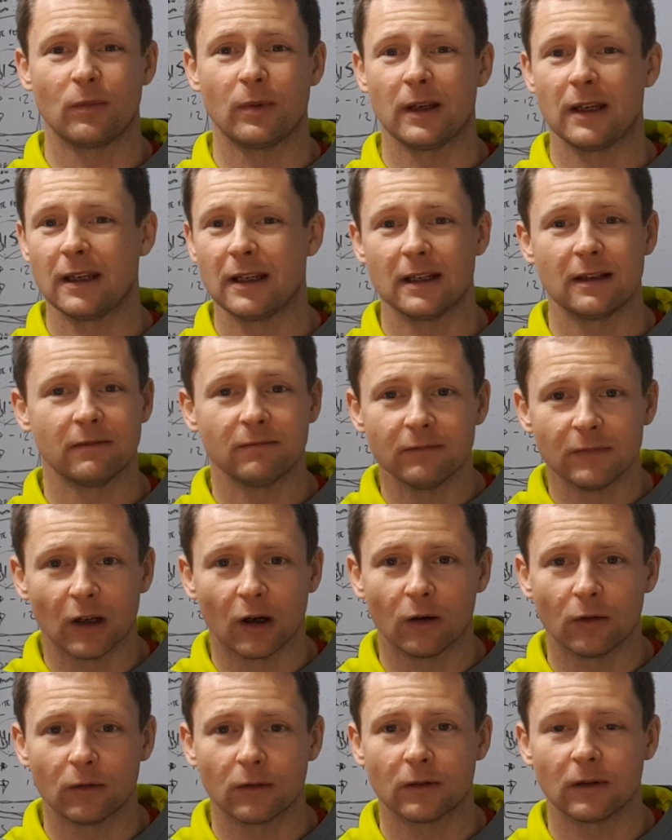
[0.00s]
to be,
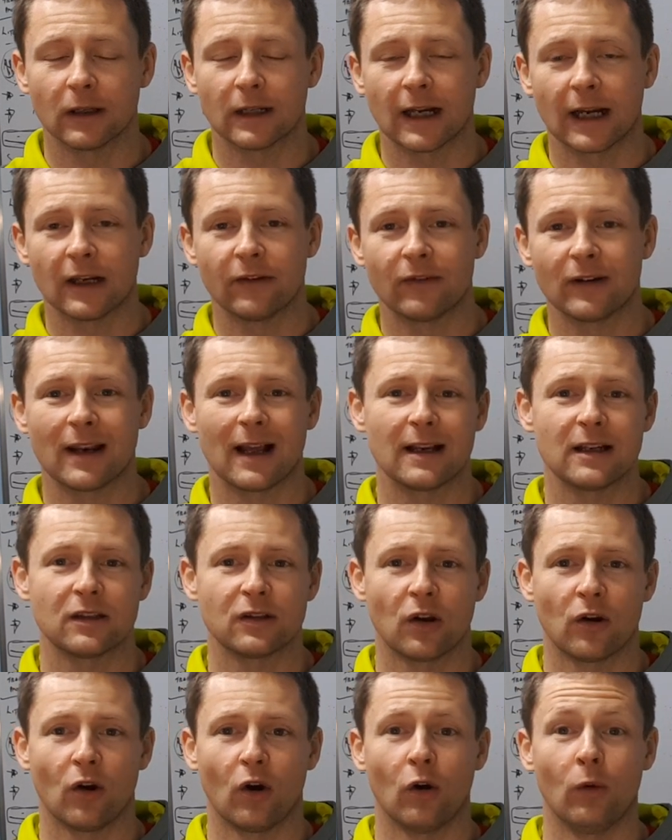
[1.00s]
kind of a nice
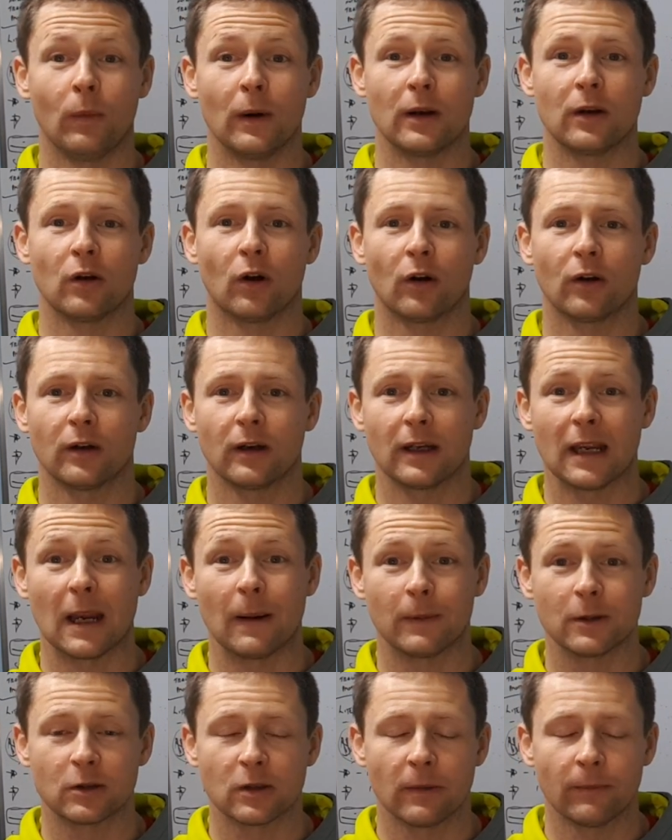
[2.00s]
to know, but not
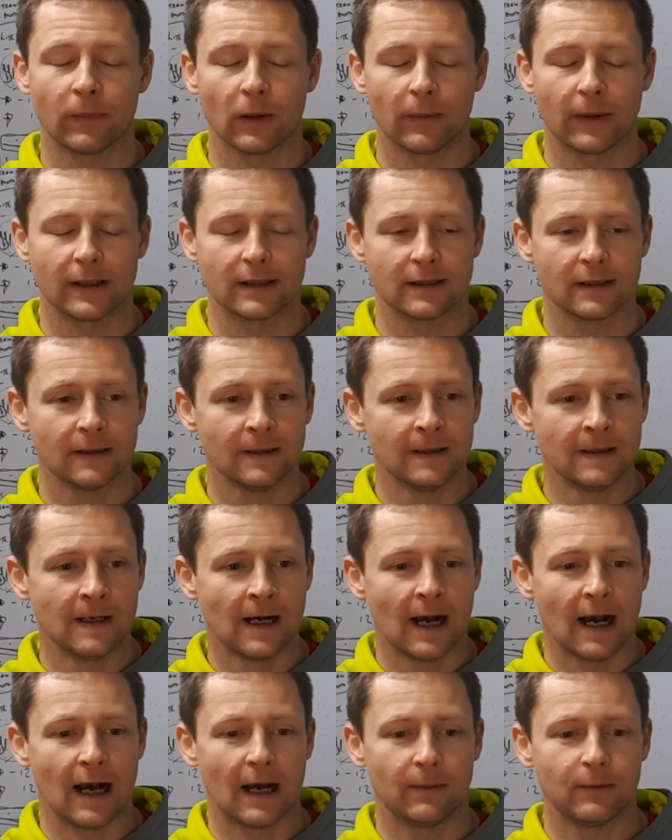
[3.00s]
able to implement.
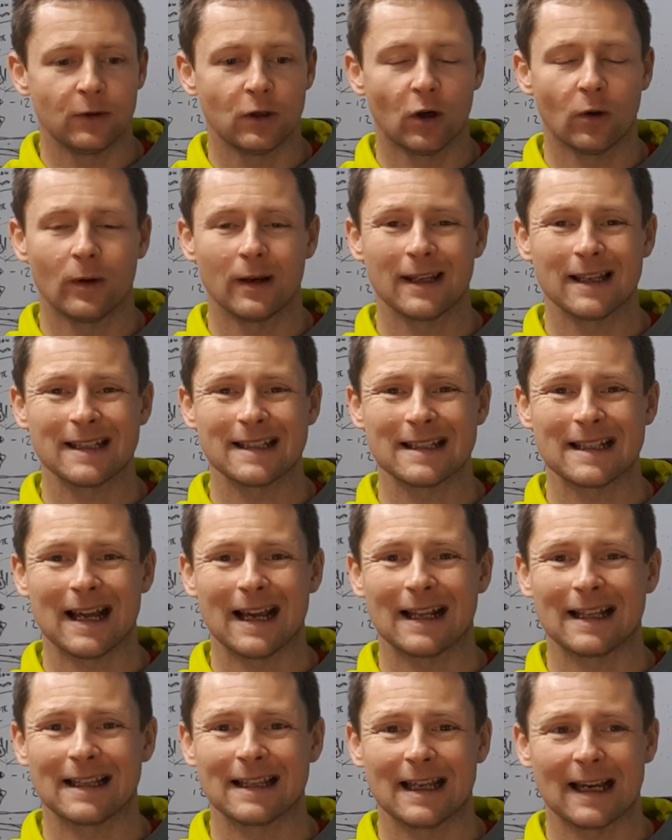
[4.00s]
You've got to
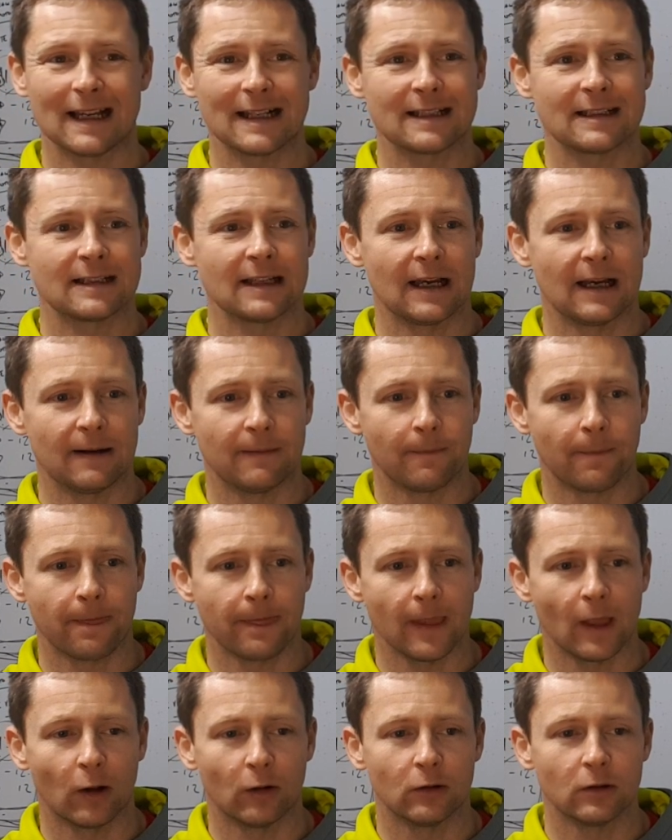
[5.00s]
understand that,
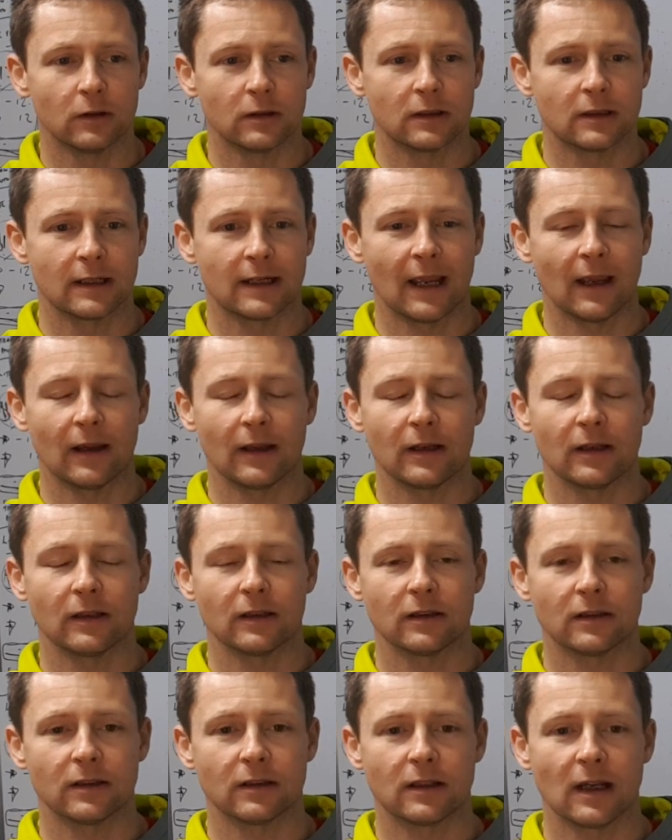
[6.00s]

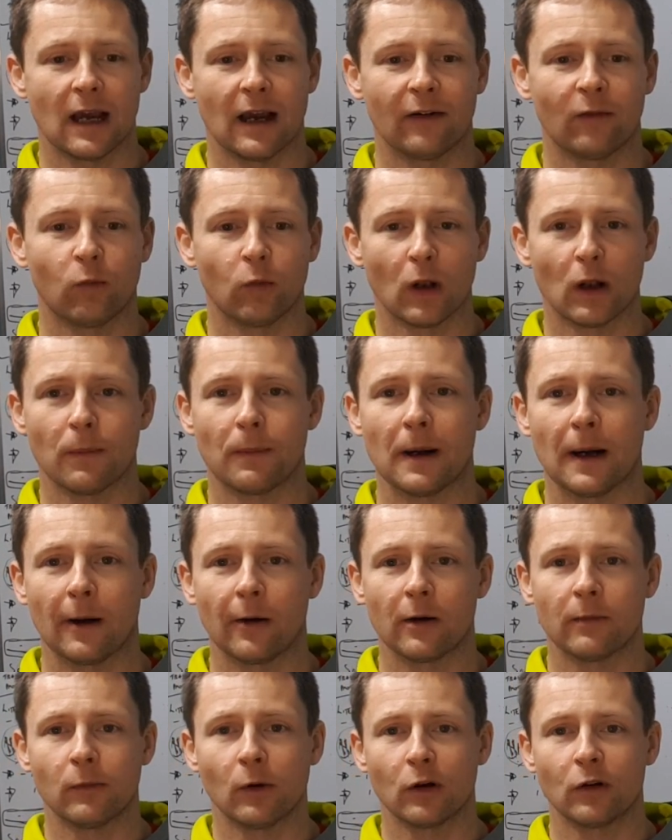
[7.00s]
to have
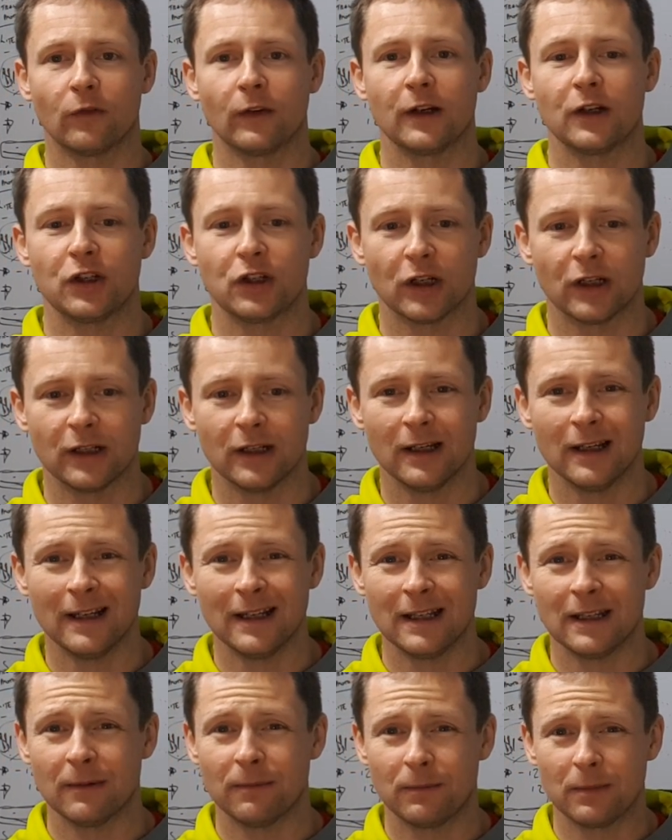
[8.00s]
willpower and motivation,
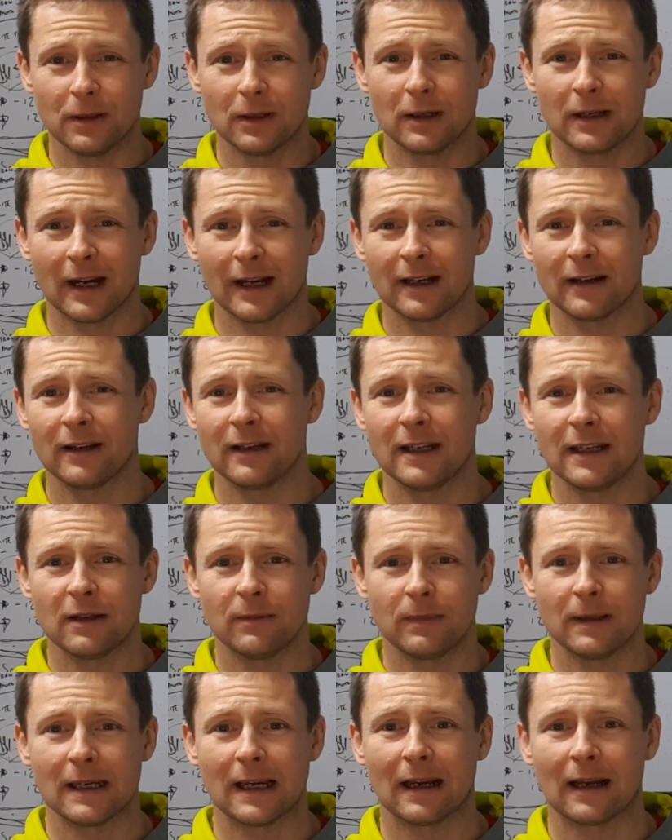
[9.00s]
you kind of need to
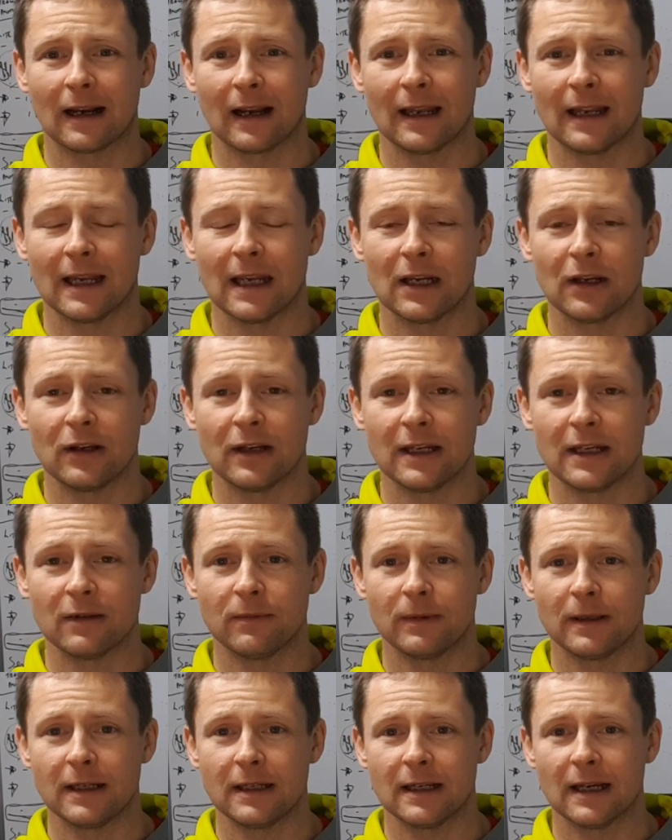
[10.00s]
be clear, you need to
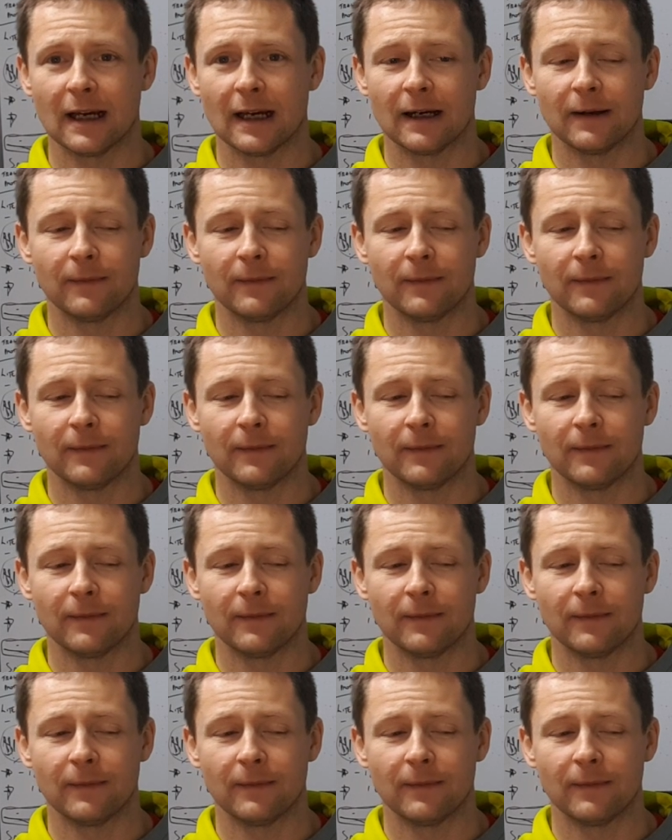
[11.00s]
be